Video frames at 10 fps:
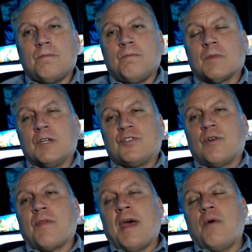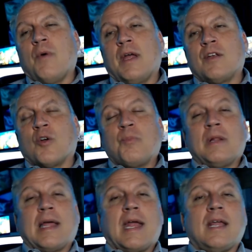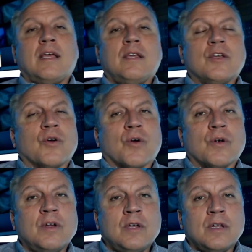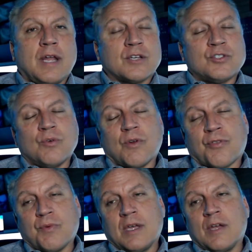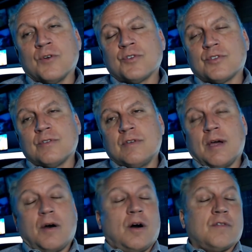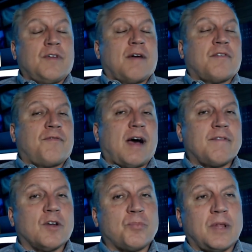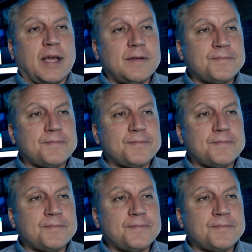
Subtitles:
Consider that when you're planning your next 2 to 3 years, yet all of you have a 5-year plan,